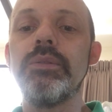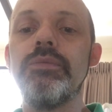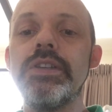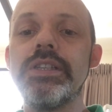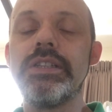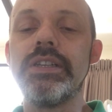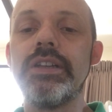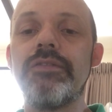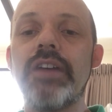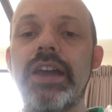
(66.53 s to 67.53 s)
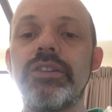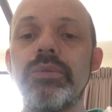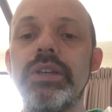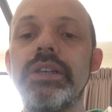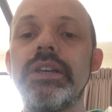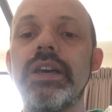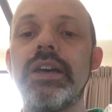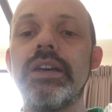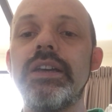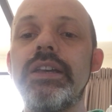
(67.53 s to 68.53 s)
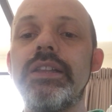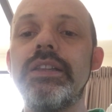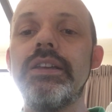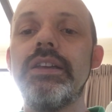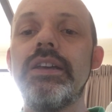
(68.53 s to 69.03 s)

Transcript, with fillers: visited a factory uh, in